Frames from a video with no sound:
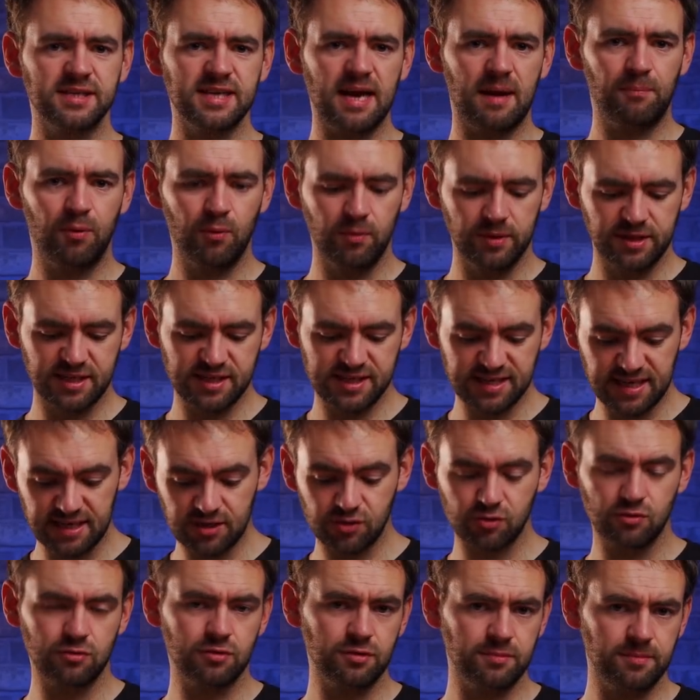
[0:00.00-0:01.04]
example, with the
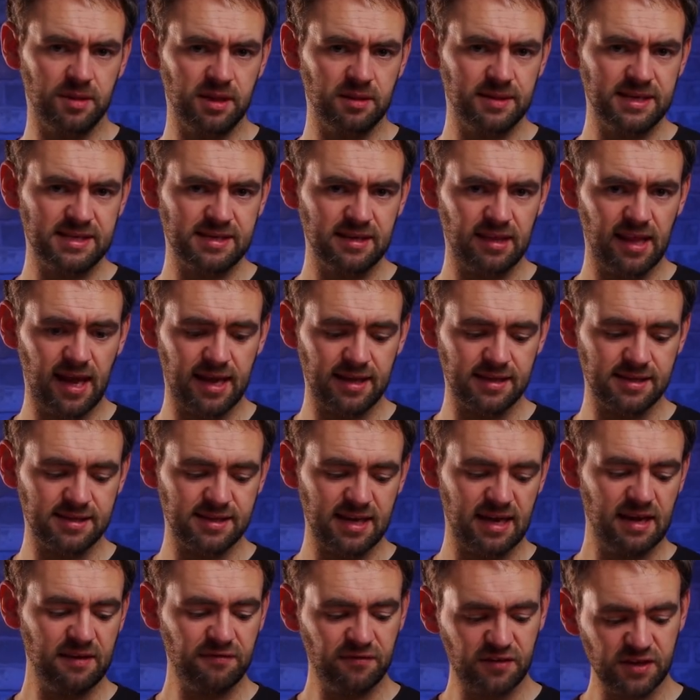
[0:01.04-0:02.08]
six hundred millimeter
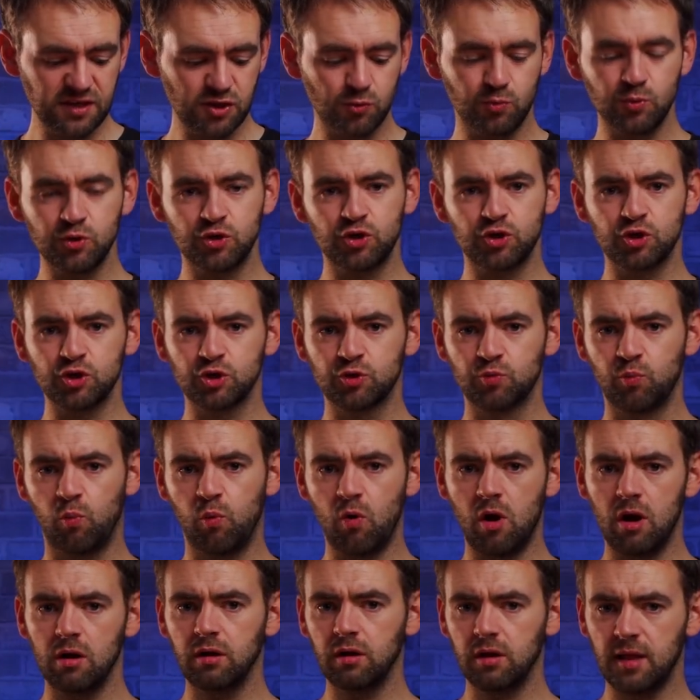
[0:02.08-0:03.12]
lens, if this was just
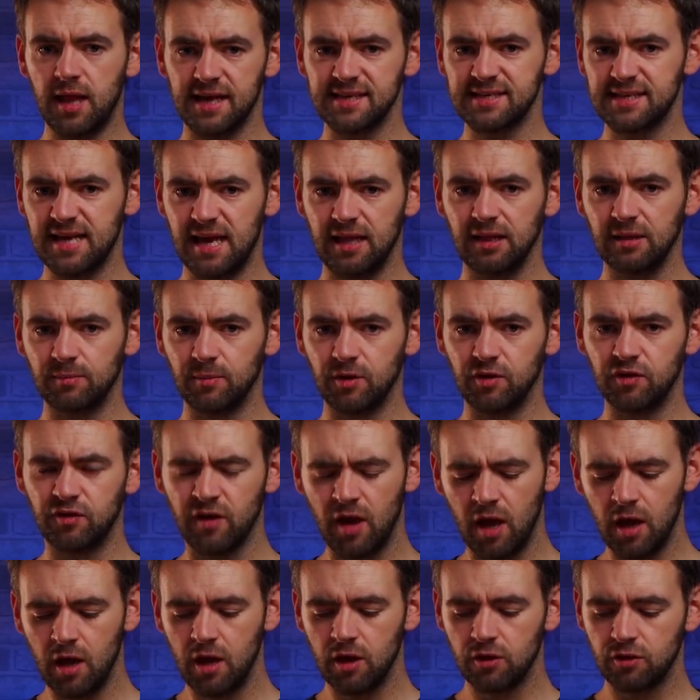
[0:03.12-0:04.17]
one glass element
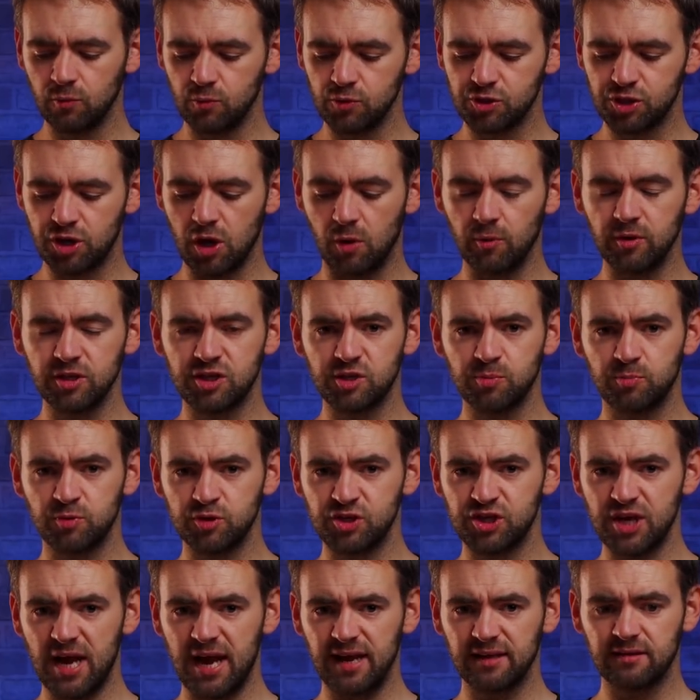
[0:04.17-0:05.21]
that was going to
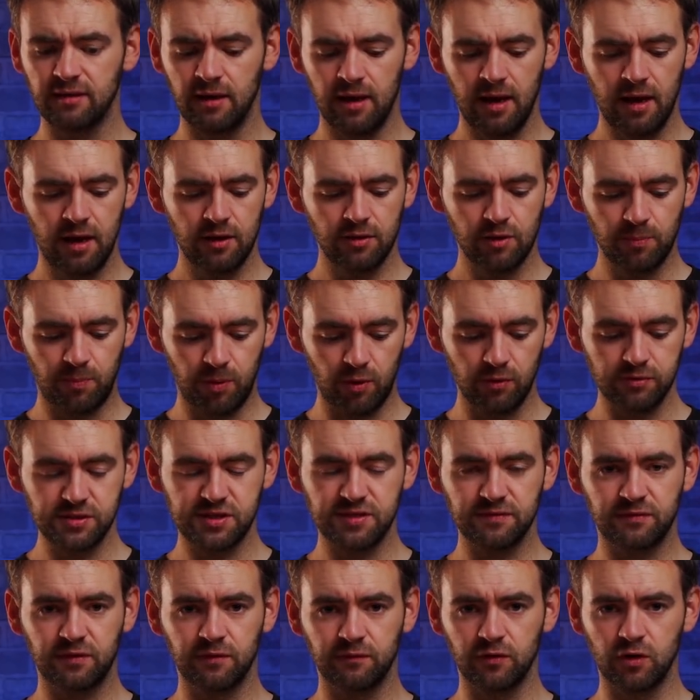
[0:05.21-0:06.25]
project the
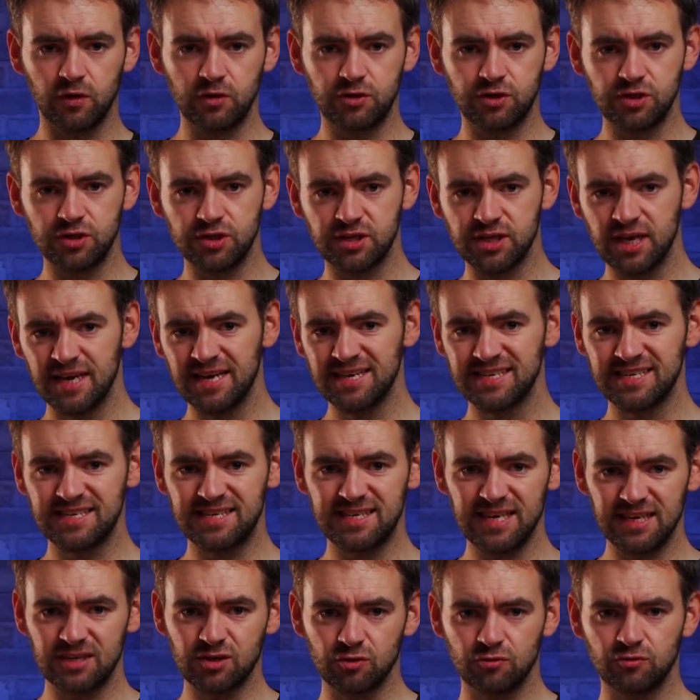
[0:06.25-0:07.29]
point of convergence
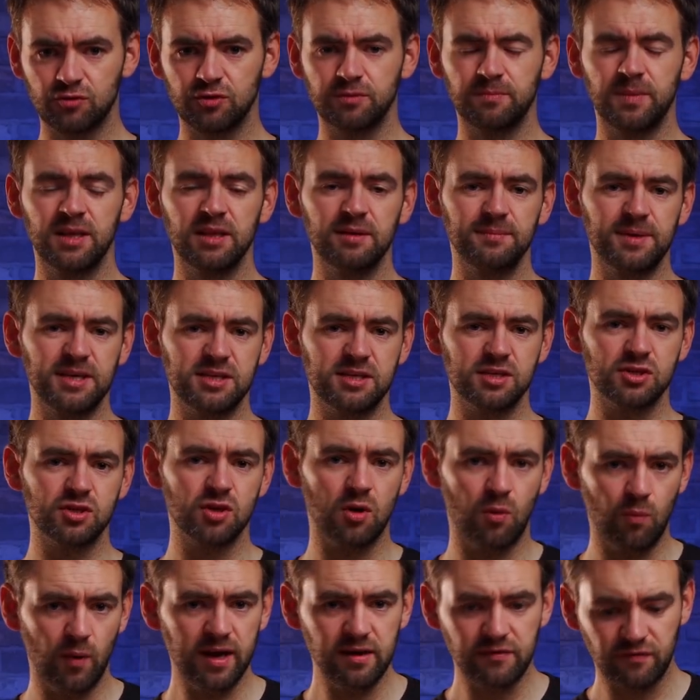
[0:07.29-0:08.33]
six hundred millimeters
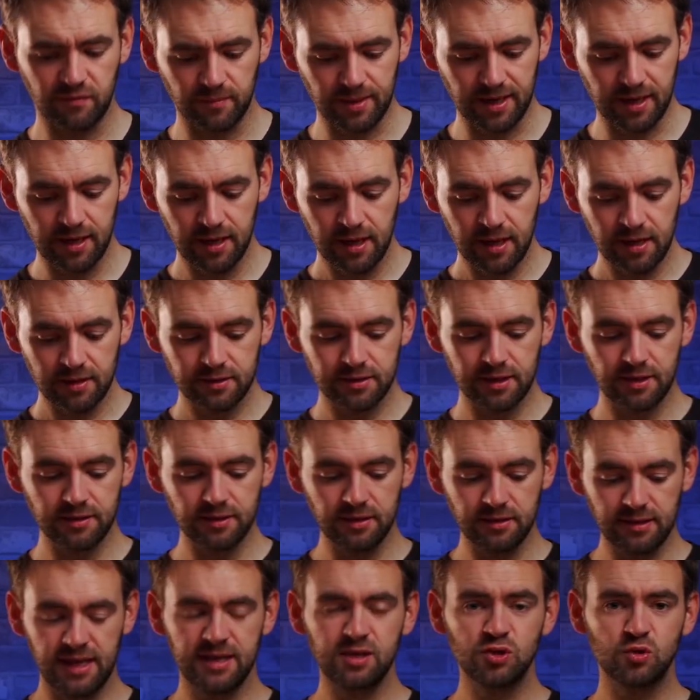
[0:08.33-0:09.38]
away from it, then
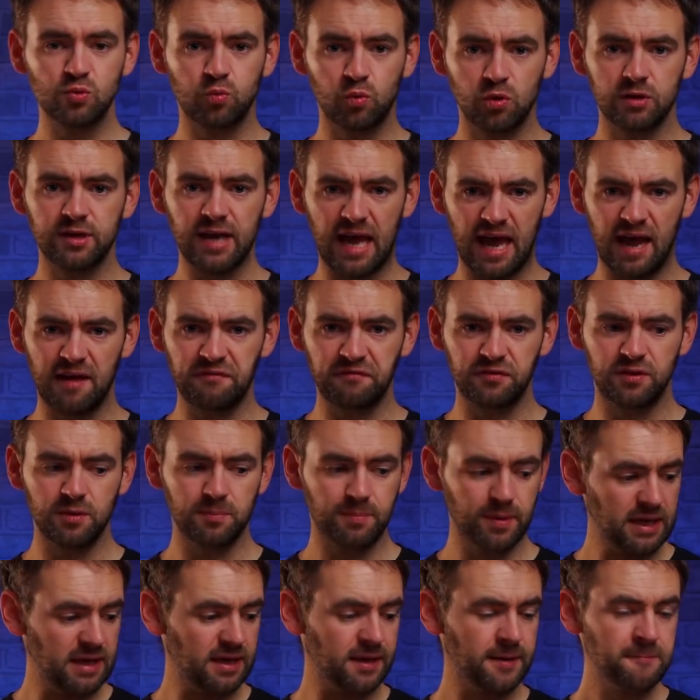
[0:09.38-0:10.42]
the lens would have to
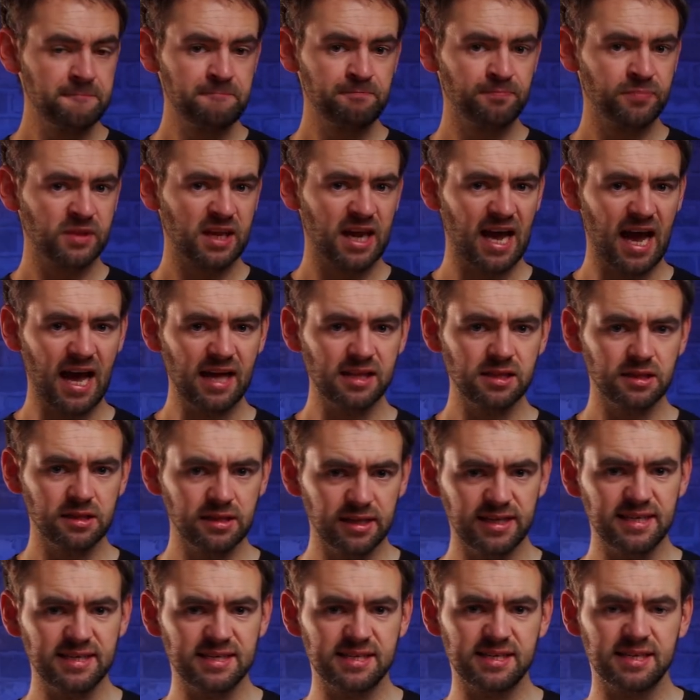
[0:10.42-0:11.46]
be at
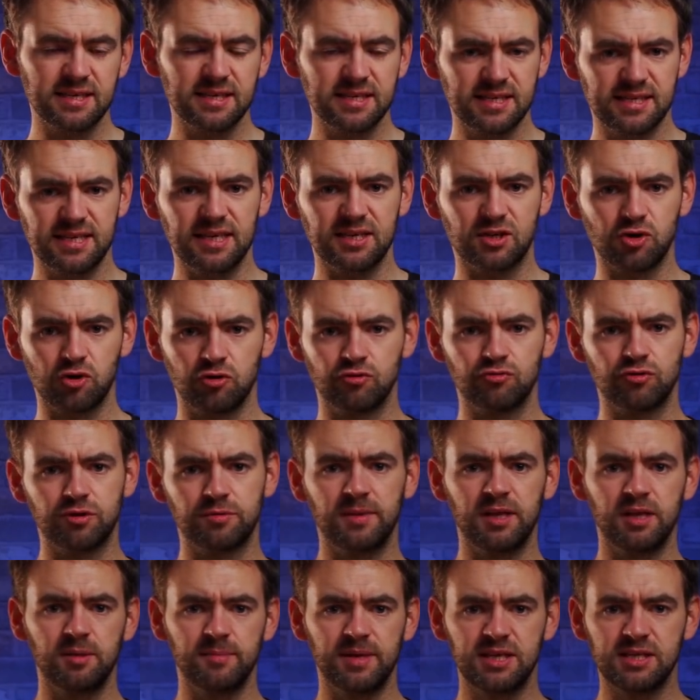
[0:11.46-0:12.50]
least six
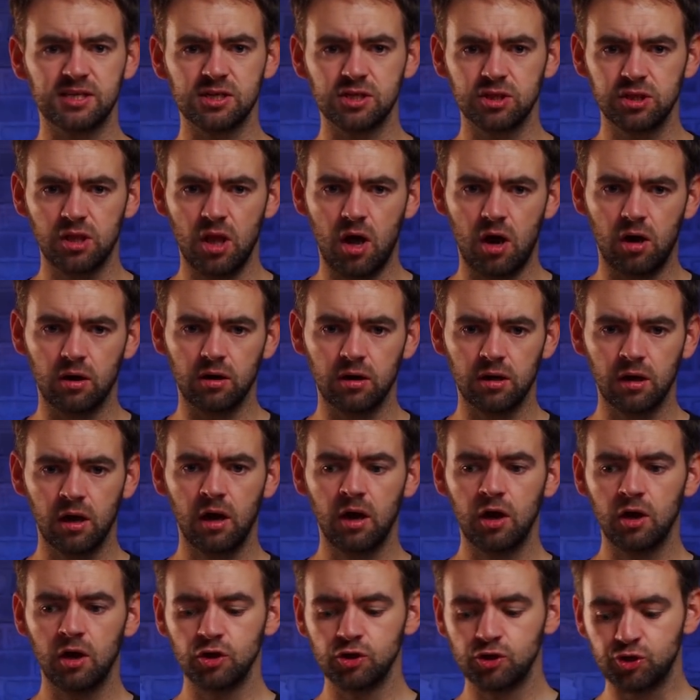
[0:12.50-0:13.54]
hundred millimeters long,
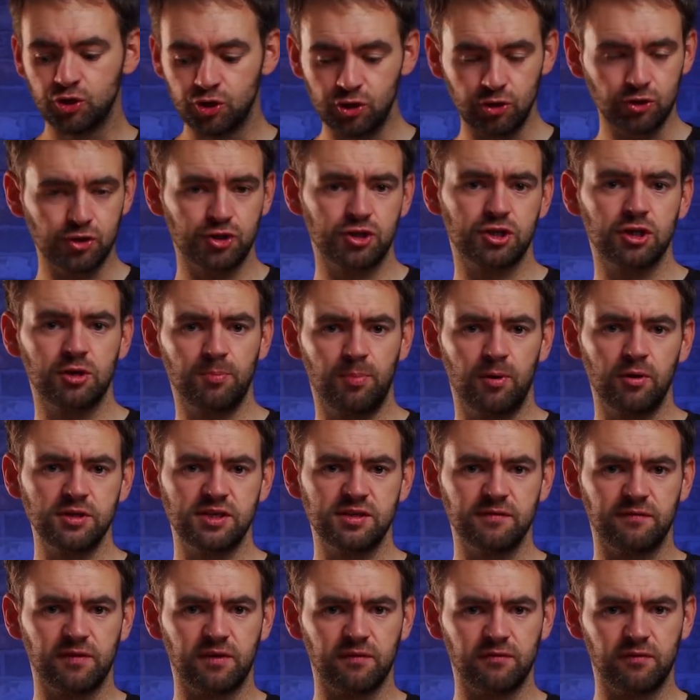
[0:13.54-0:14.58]
just to the
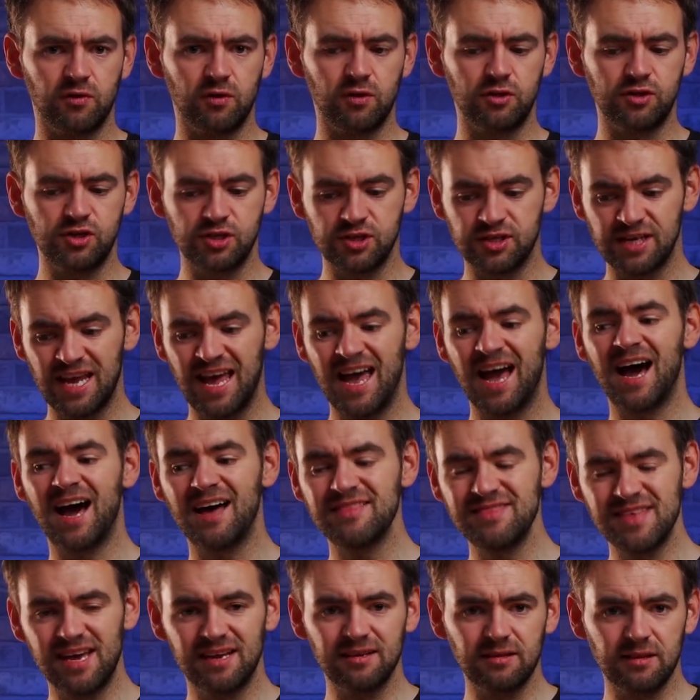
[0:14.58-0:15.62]
point of convergence,
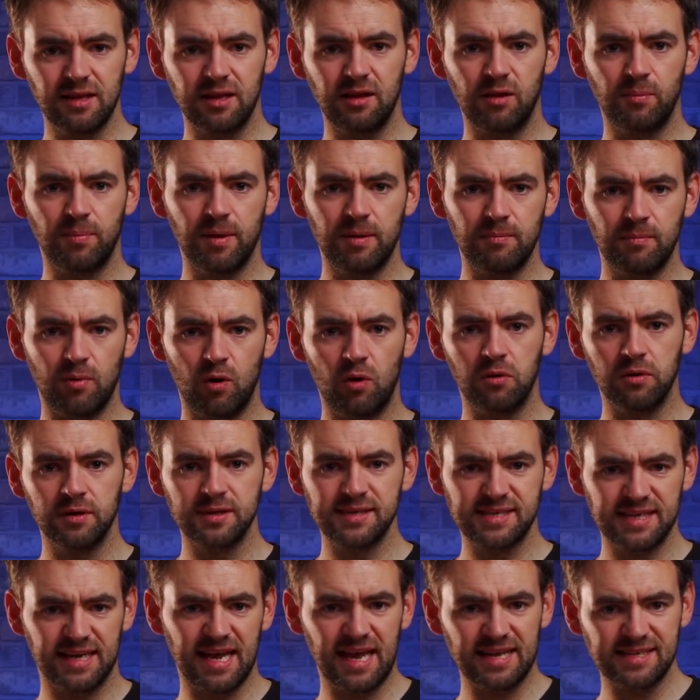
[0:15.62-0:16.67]
and then a little bit
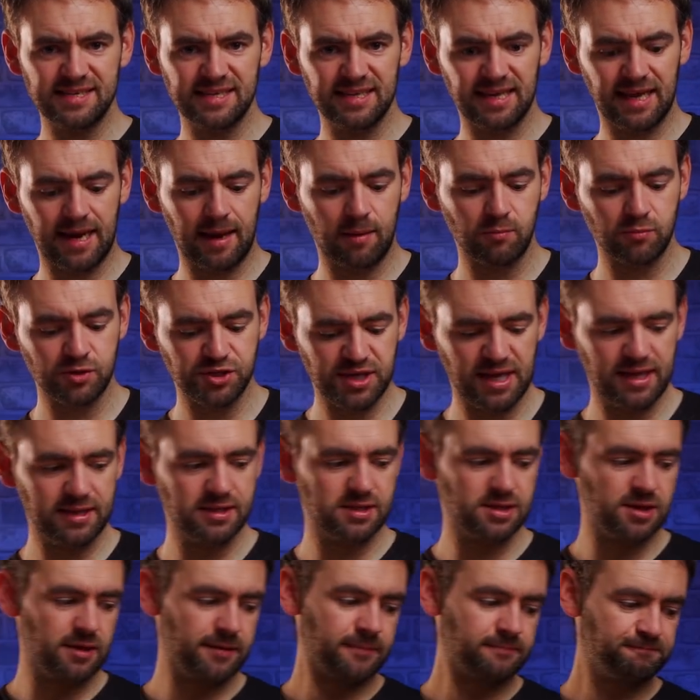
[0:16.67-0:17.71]
more to get to the camera
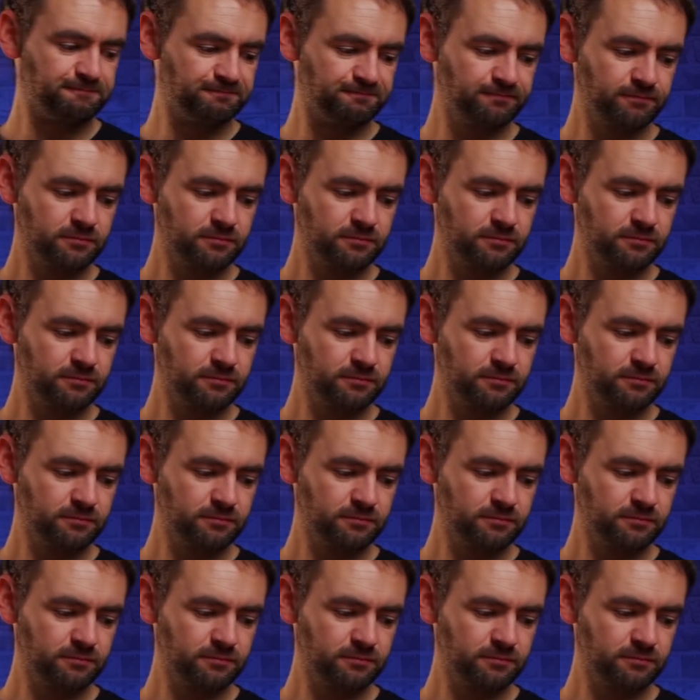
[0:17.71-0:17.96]
sensor.